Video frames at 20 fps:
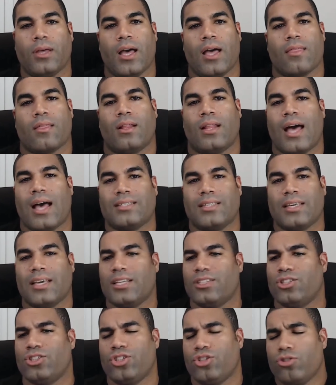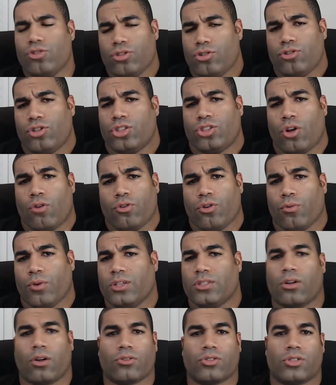The last thing is you just don't do
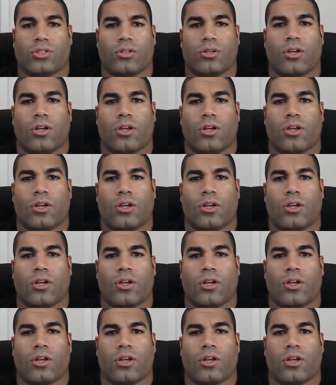research,